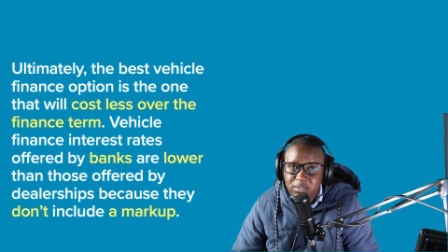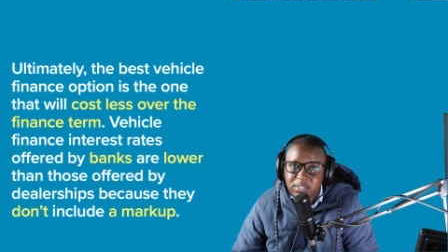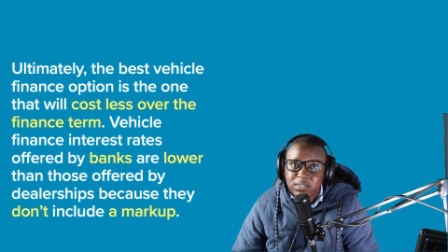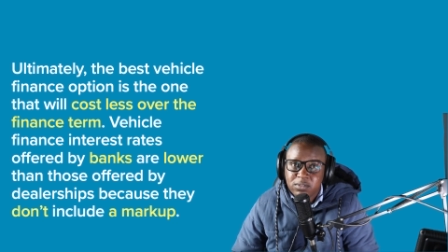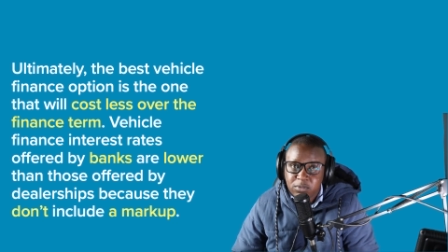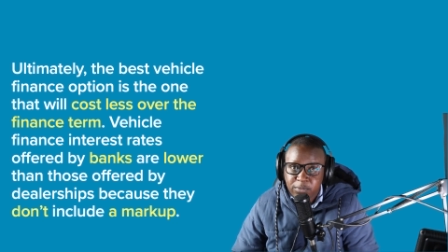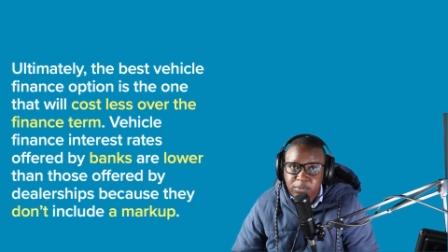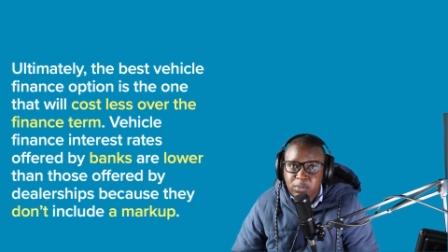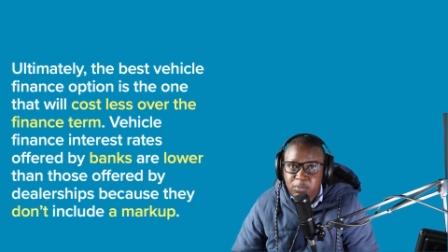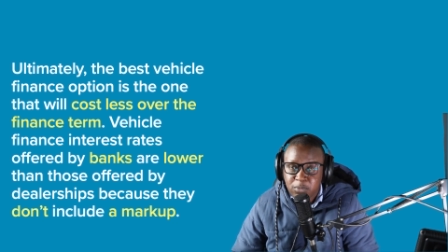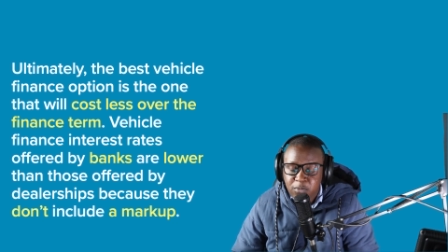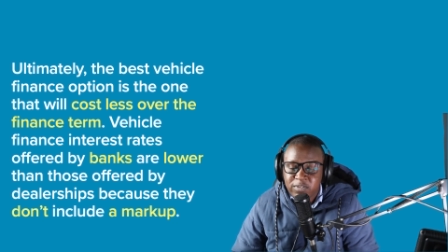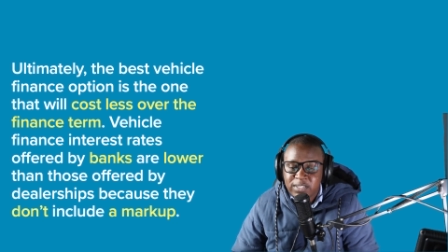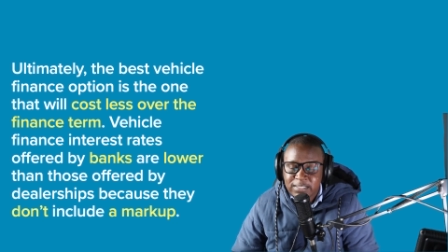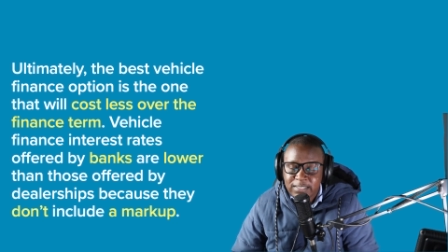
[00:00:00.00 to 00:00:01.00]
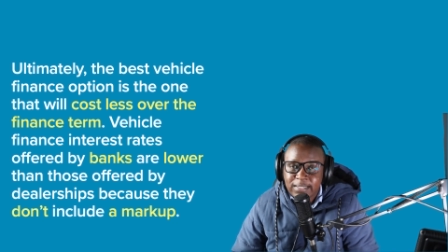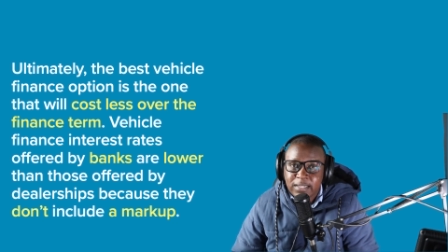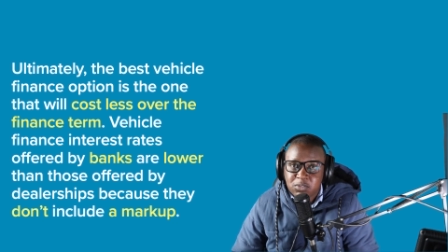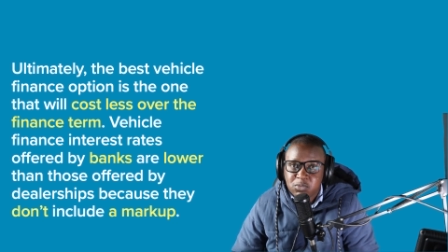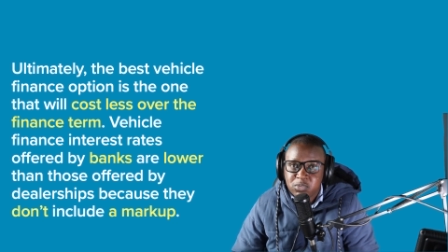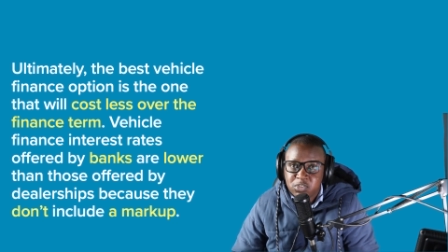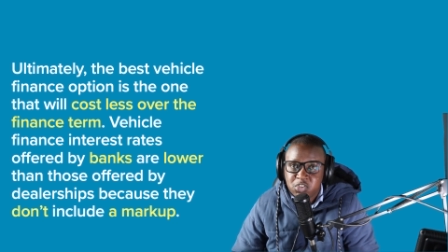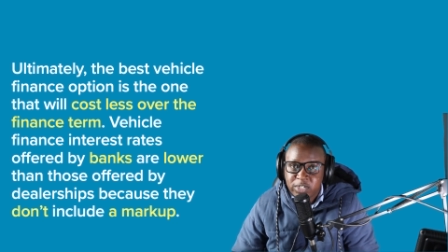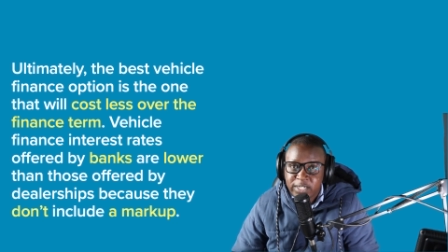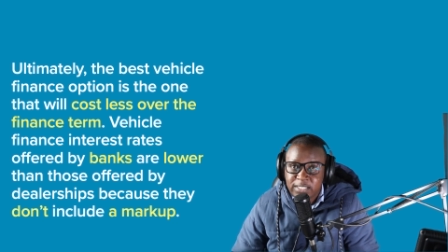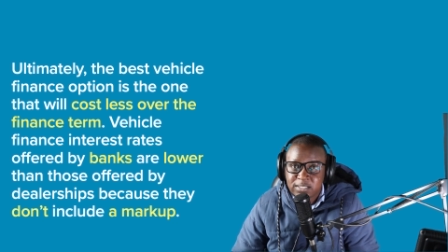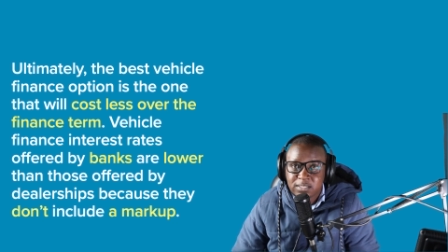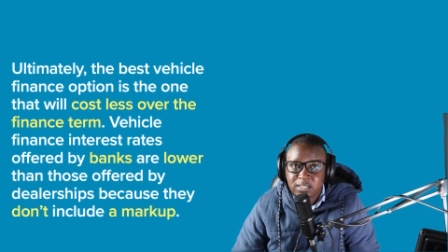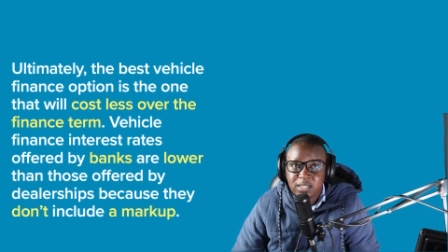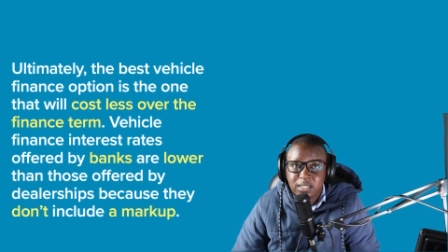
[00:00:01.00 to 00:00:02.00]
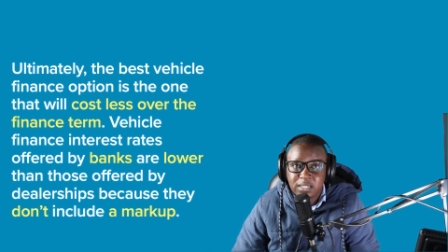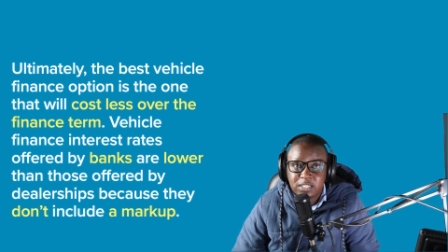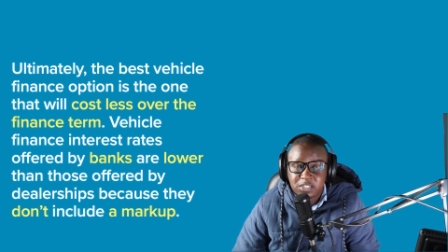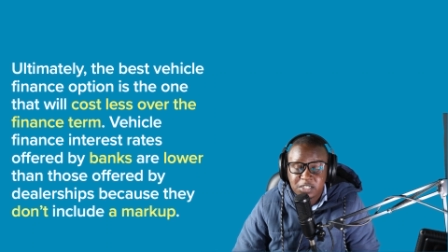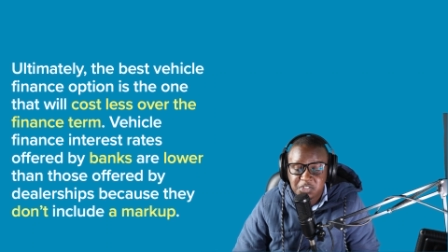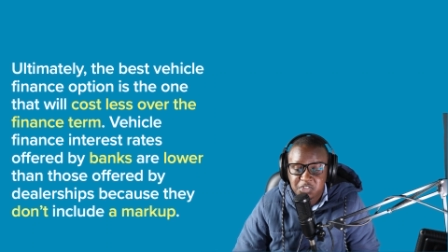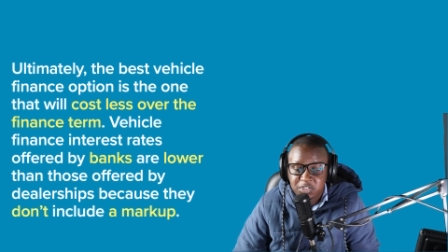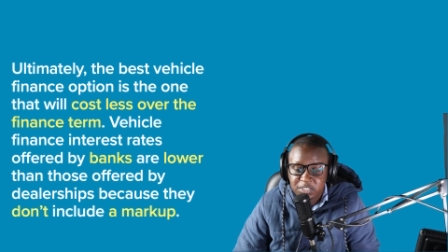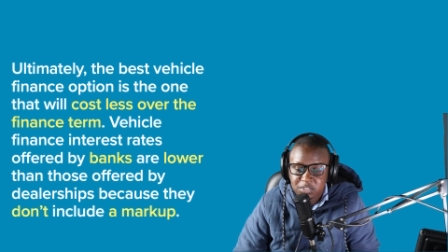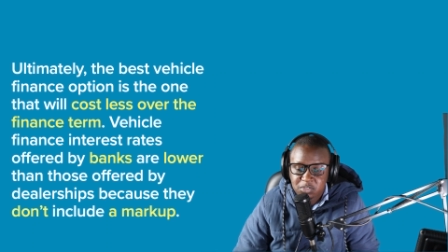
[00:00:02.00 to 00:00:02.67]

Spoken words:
you'll obviously get good rates, interest rates.